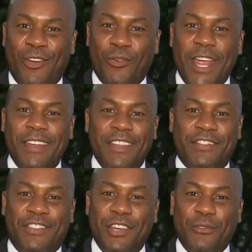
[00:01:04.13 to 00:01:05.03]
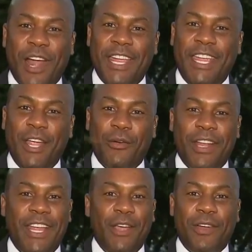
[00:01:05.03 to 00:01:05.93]
Greatness stood right here,
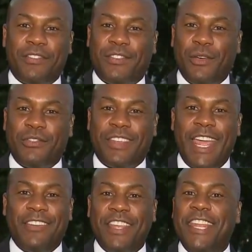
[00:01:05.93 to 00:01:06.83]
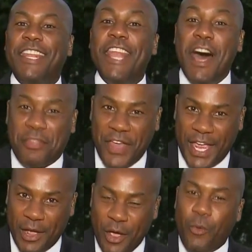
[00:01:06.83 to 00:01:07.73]
and here it still stands, and
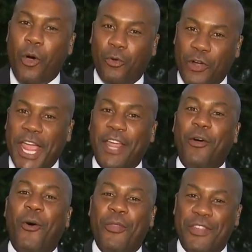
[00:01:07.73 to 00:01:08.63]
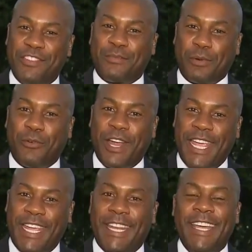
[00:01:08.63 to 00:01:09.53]
nothing will rain on this
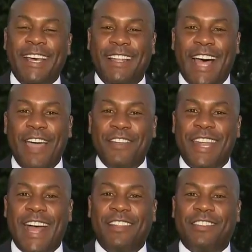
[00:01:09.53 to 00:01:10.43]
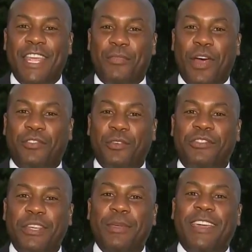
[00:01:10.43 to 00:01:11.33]
parade. Live in Dallas, Keith Russell,
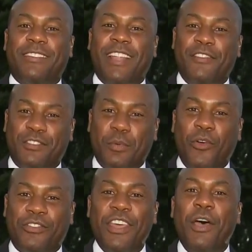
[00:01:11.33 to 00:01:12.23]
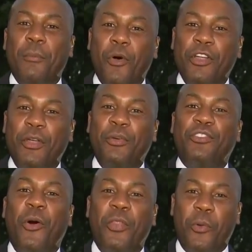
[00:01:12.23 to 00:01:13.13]
CBS 11 Sports. More
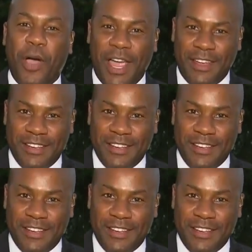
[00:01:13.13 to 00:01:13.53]
news on the way.